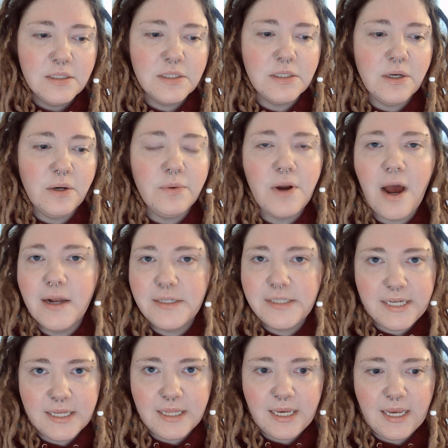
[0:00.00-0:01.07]
So not
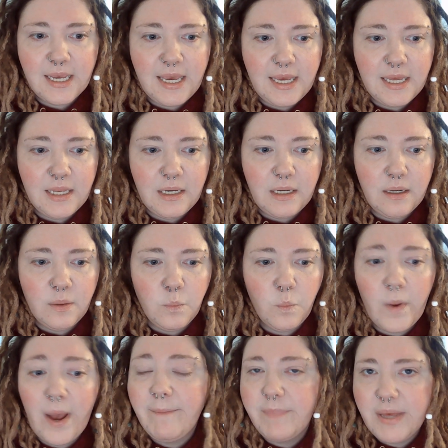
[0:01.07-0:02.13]
dealing in
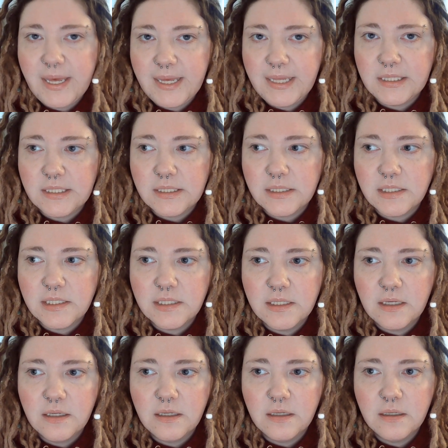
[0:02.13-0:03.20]
weapons,
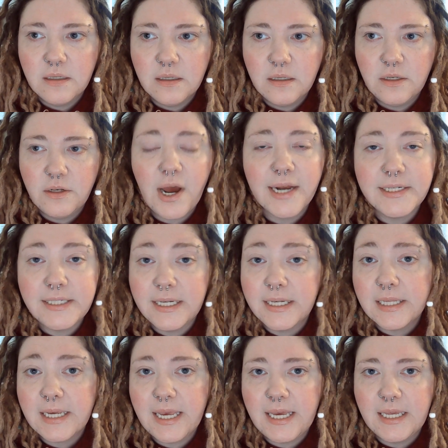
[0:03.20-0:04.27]
not
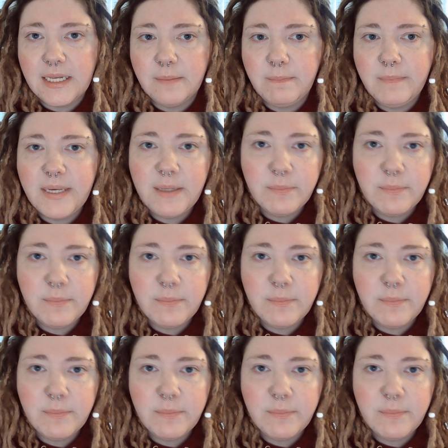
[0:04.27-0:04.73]
dealing in meat